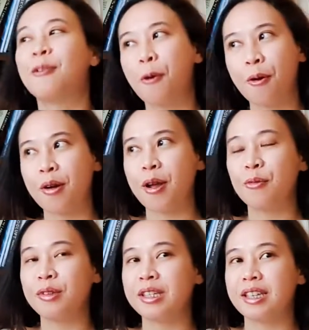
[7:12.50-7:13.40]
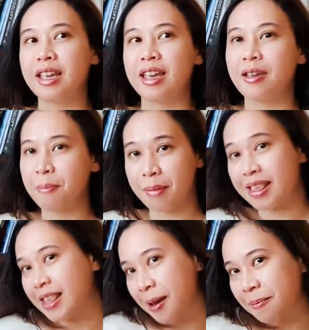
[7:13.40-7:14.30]
Or I would say
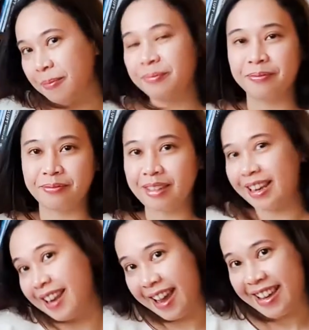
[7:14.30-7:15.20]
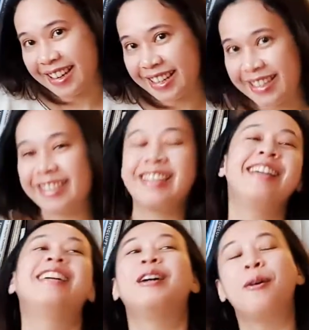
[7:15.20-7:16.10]
macam, like.
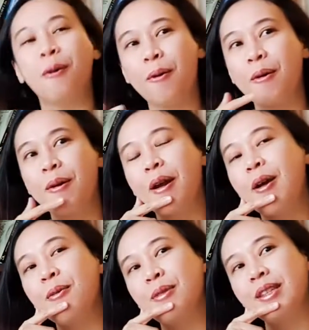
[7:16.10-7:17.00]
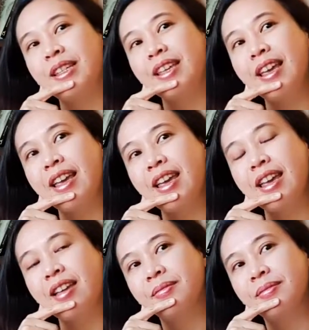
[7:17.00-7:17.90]
Or I would
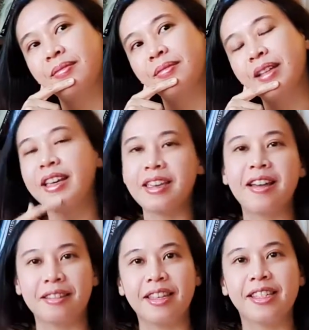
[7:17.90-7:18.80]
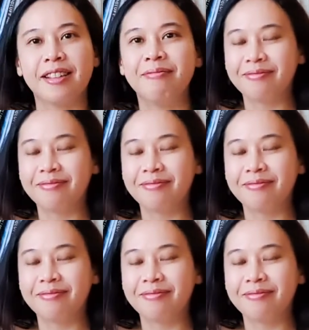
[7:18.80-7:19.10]
say, yeah, that's it.